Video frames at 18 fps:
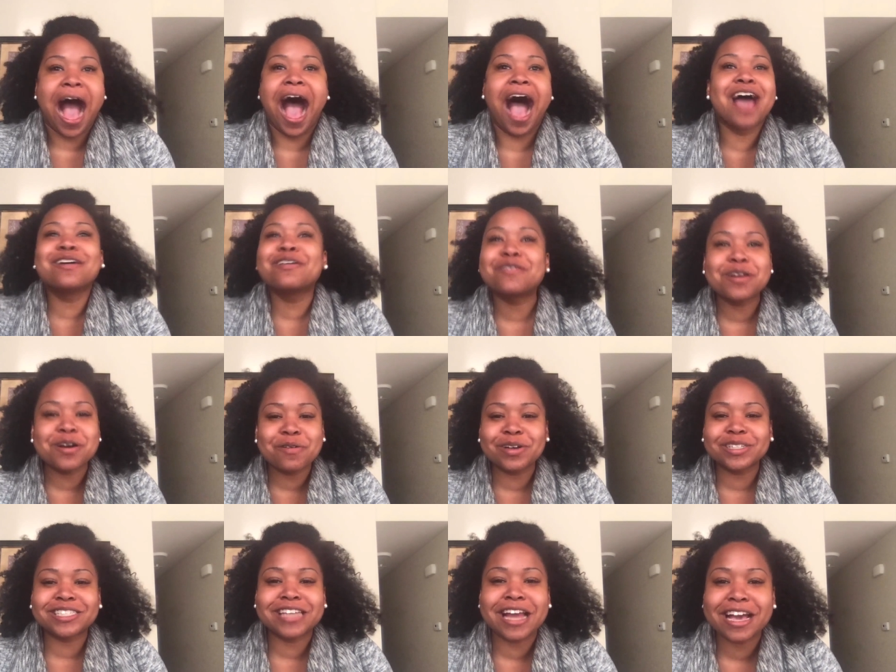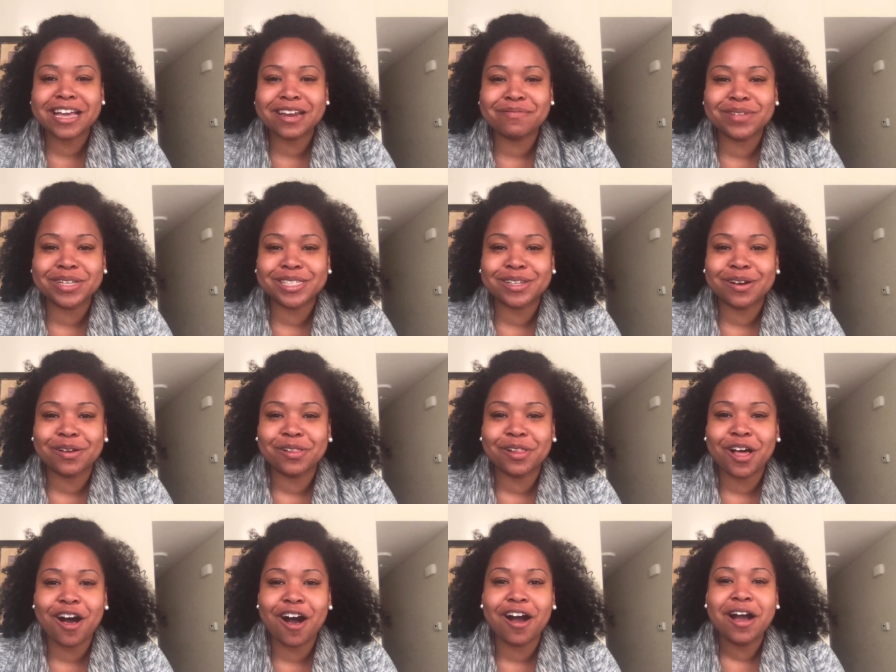don't know what's taken me so
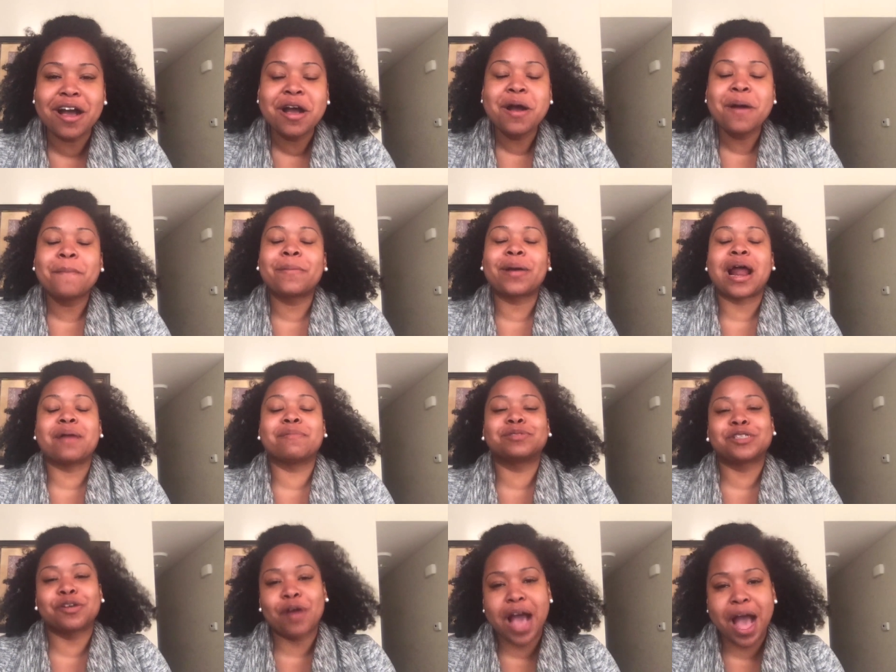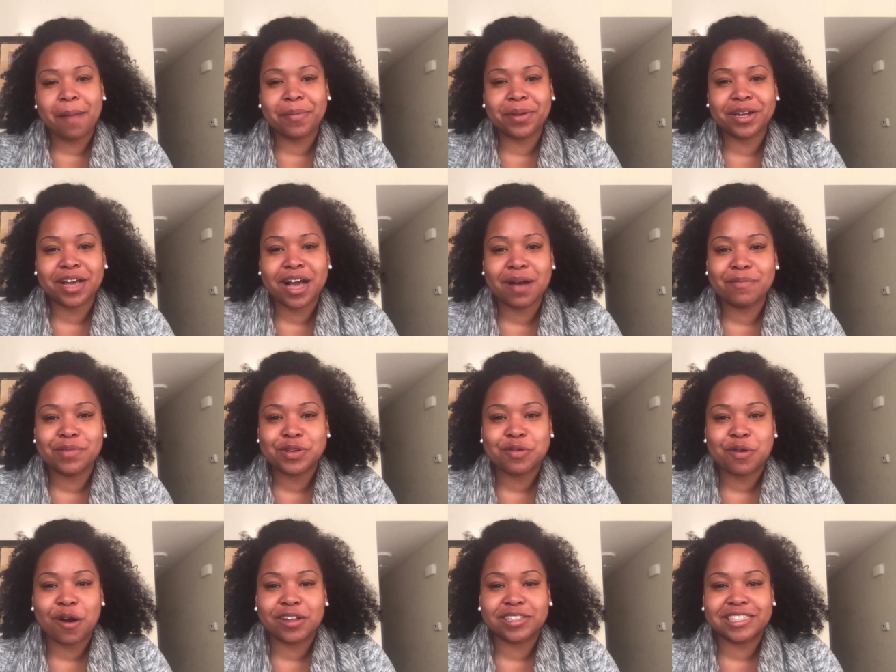long, but I'm so happy to come to
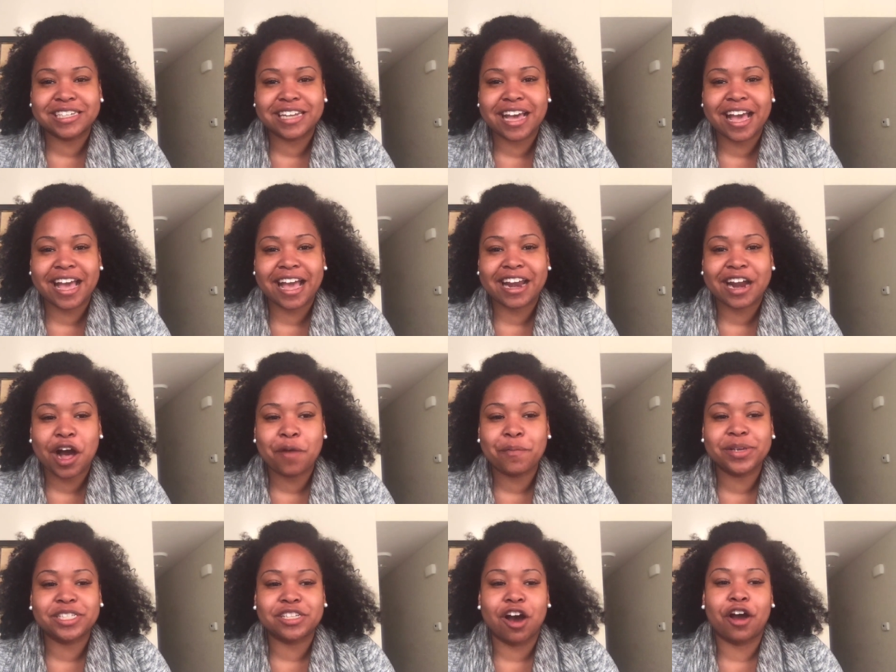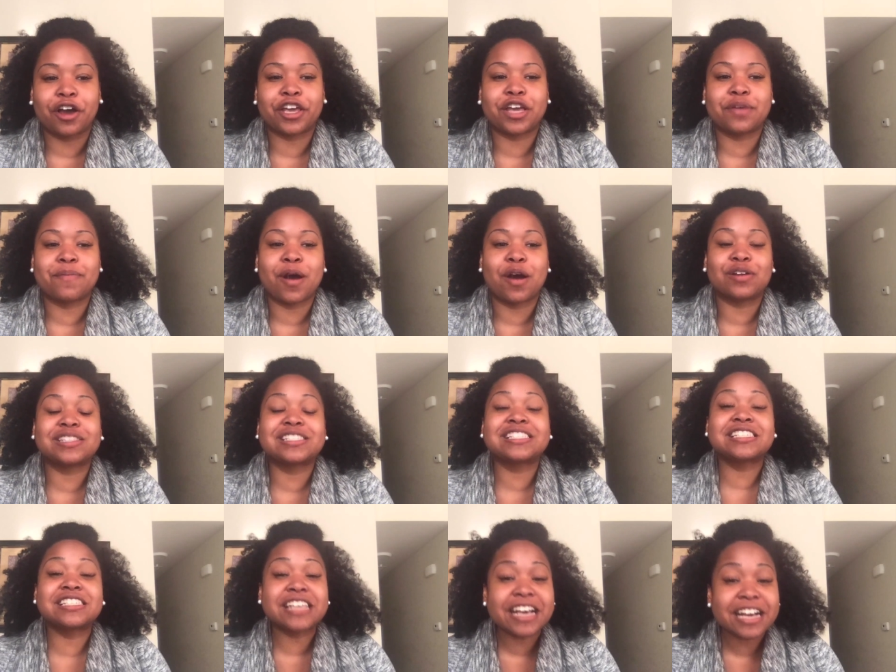you all today, and I'll be talking about
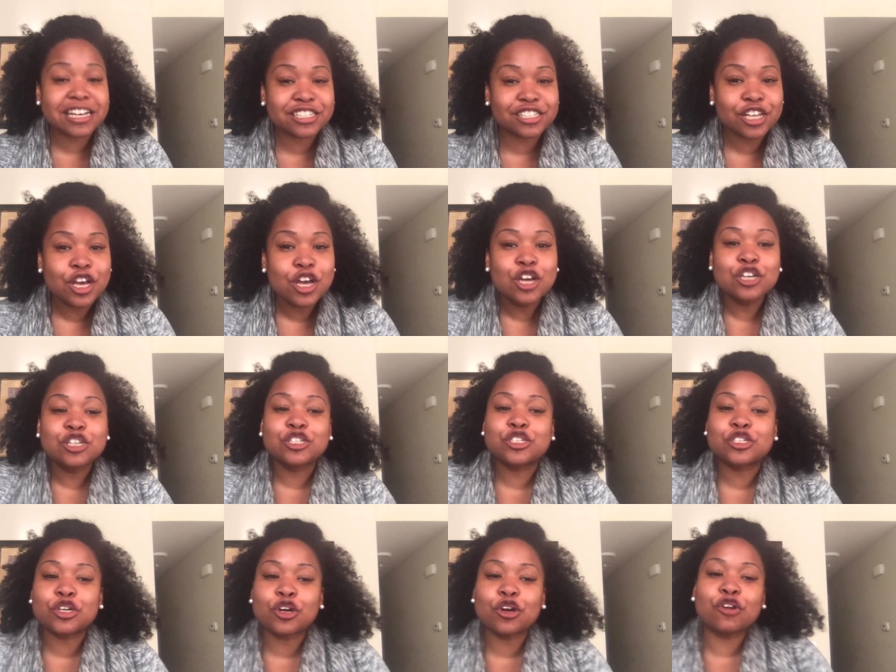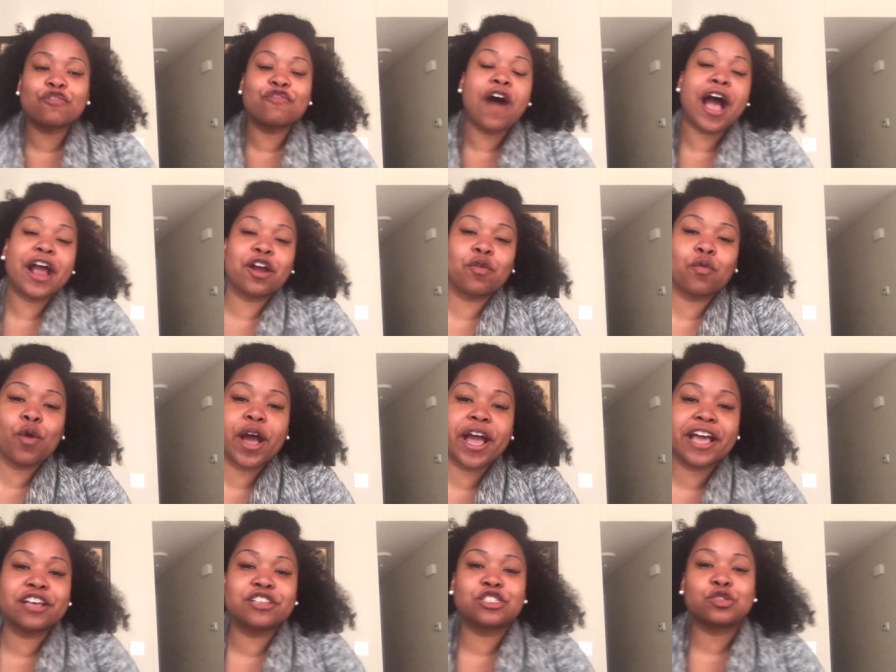6 surefire
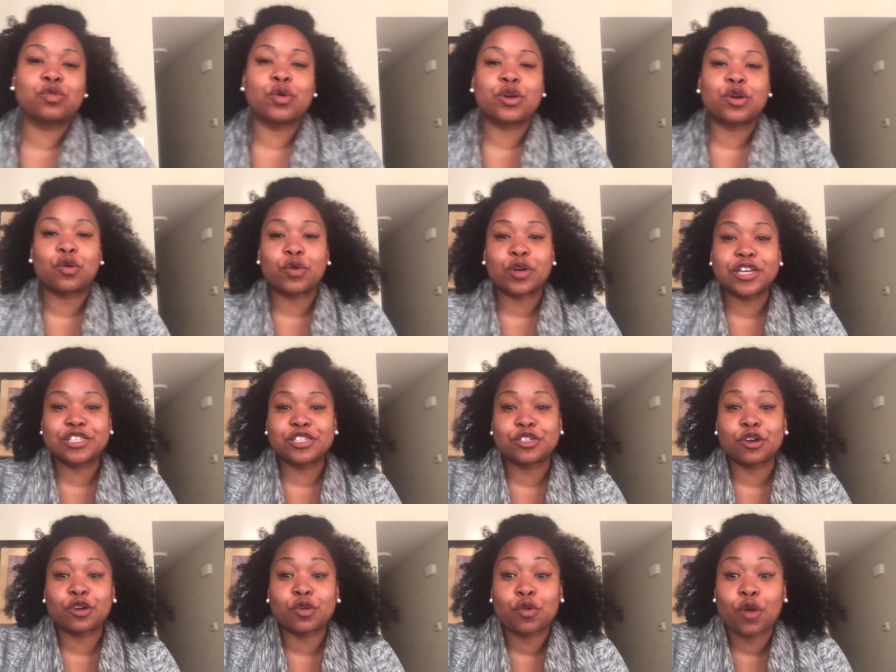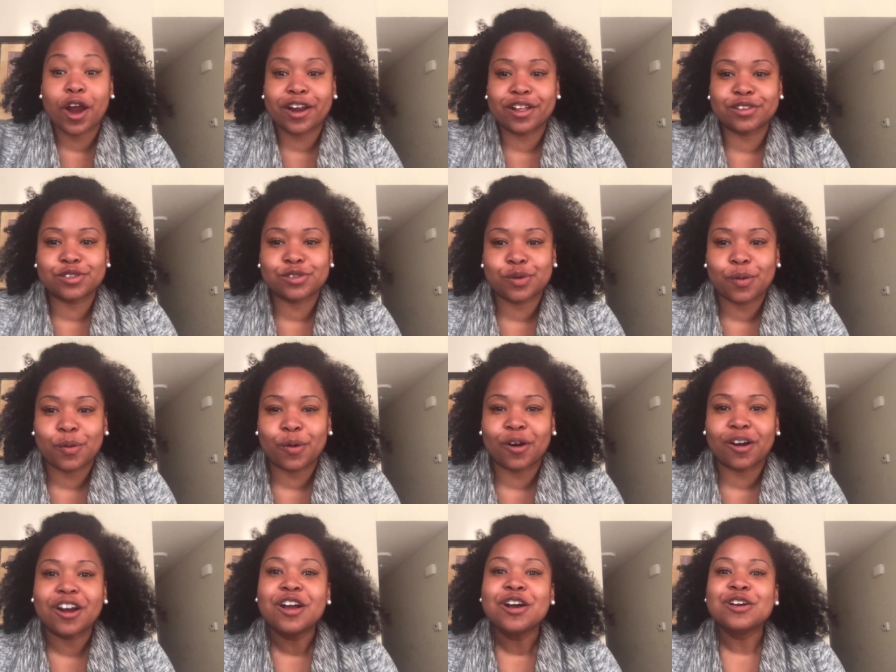ways to increase your credit
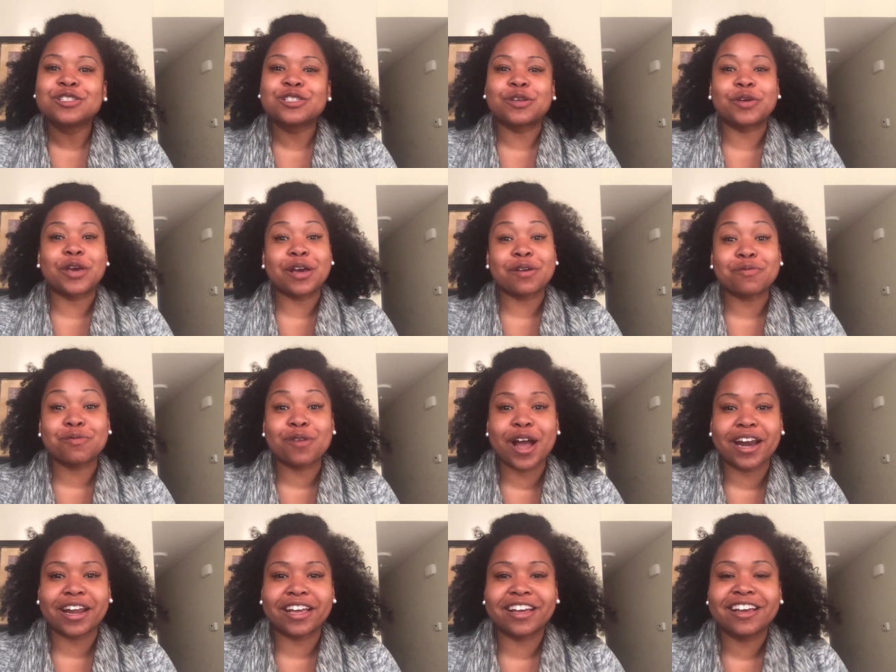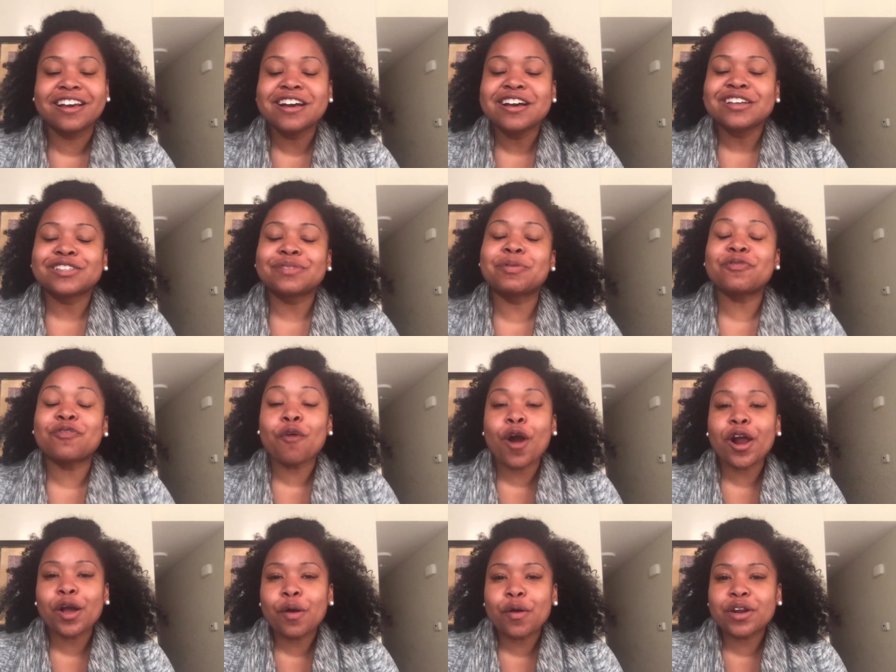score. So get ready. So
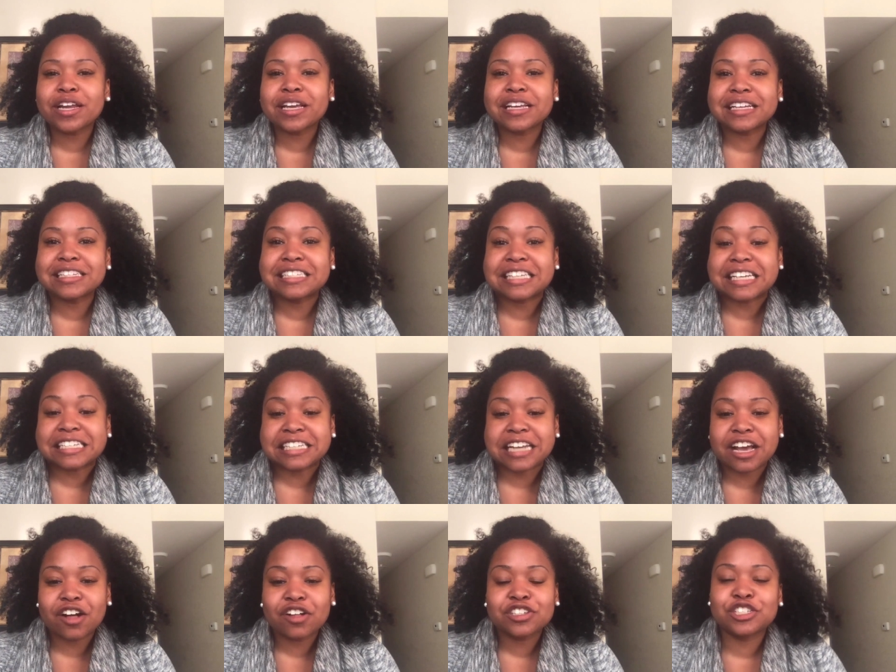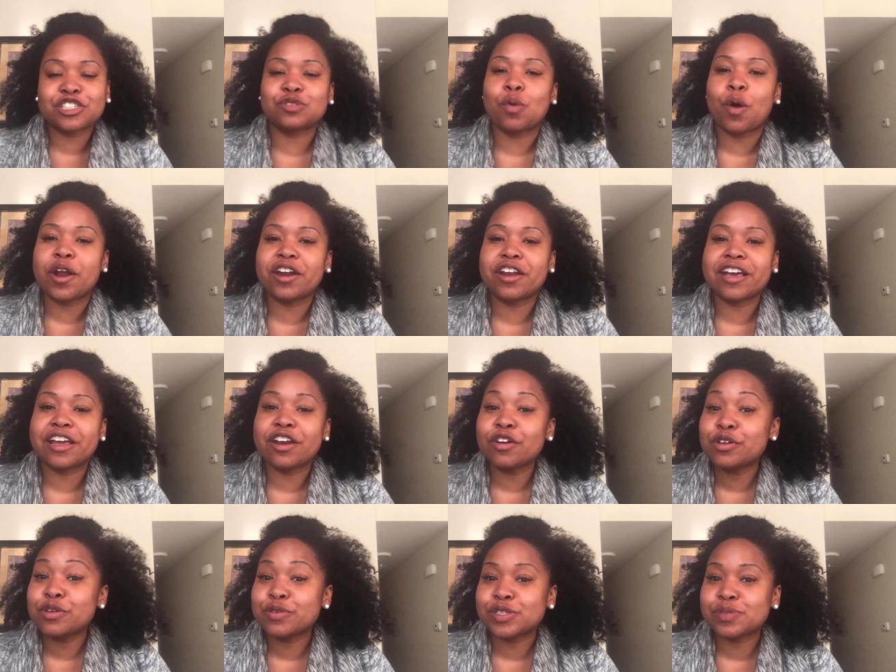before I go into detail, just wanted to
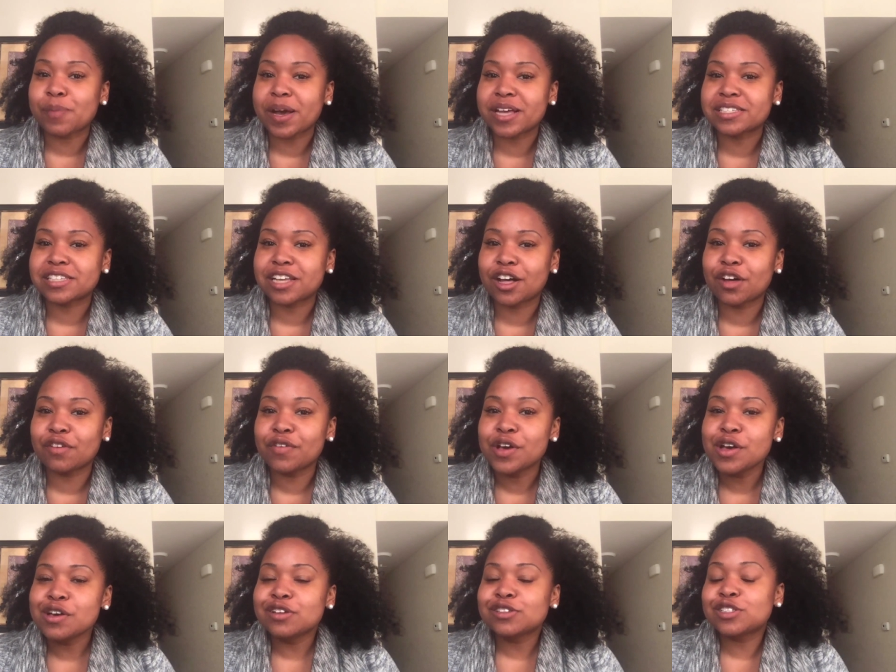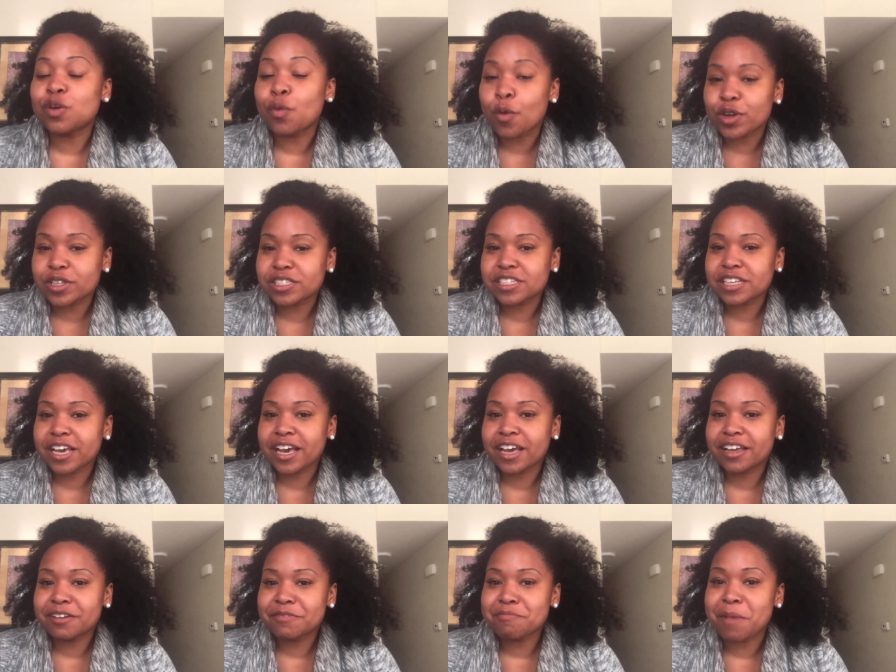introduce myself. So once
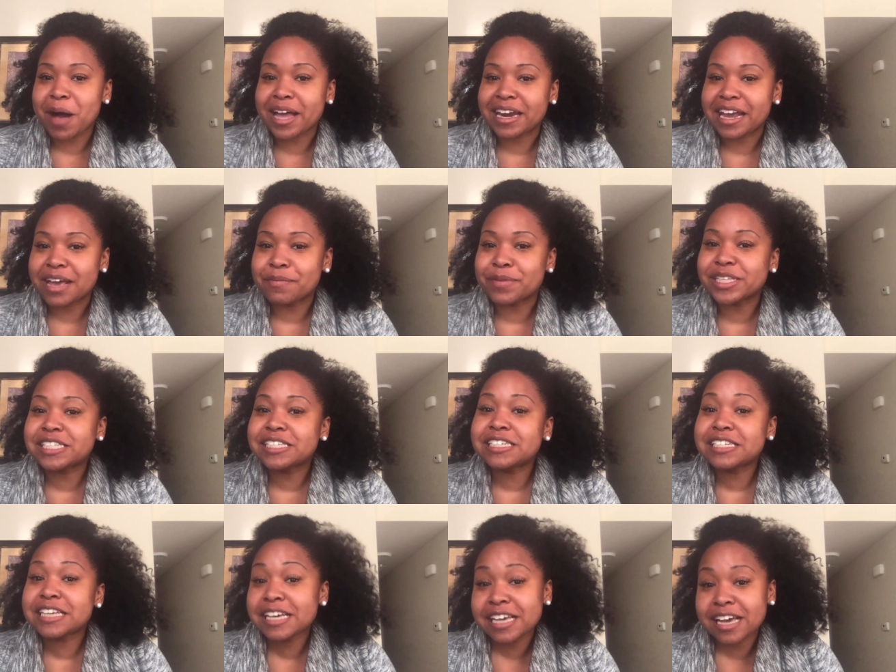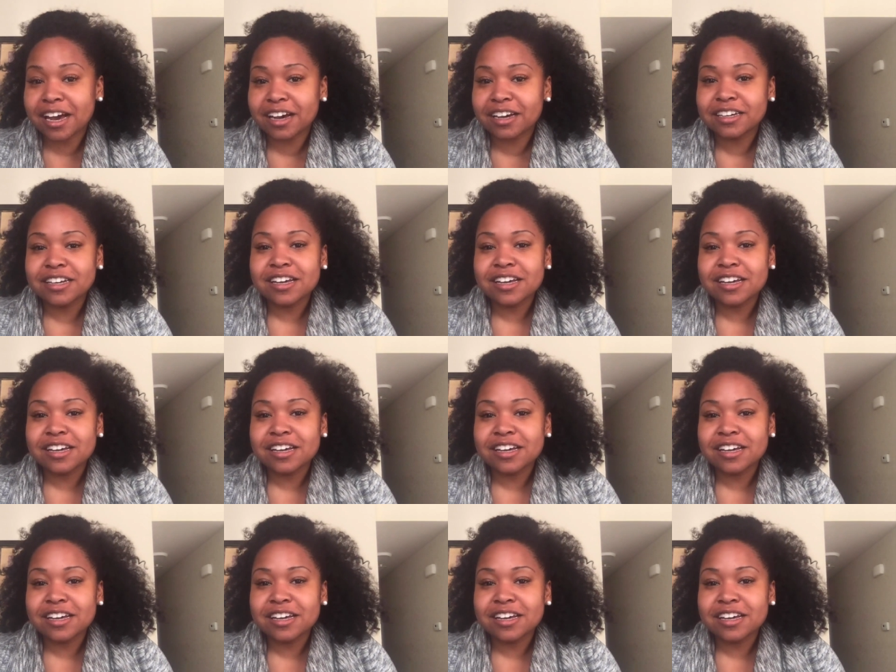again, my name is Tia.